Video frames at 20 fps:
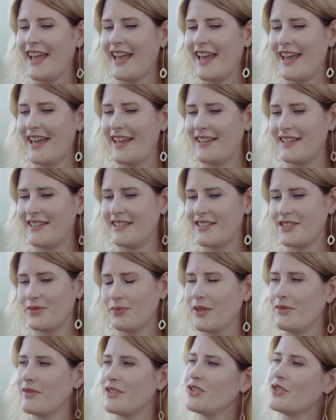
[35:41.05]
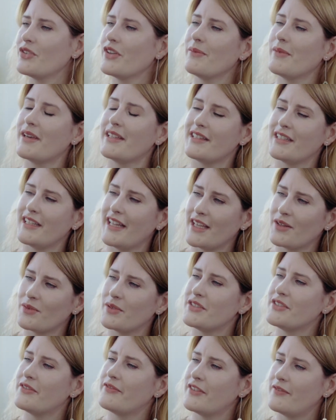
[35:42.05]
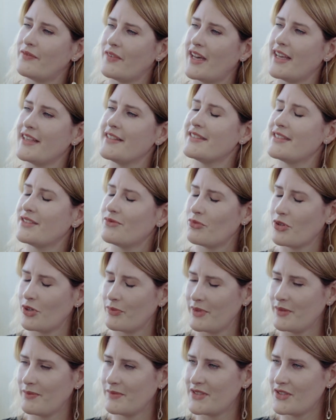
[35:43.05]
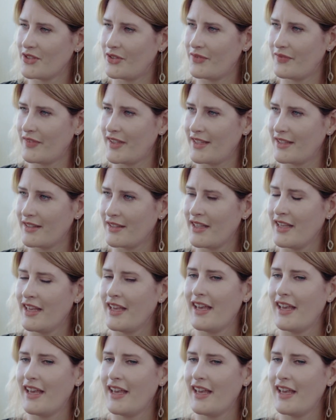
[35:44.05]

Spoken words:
And we were talking about the language of advice and problem solving.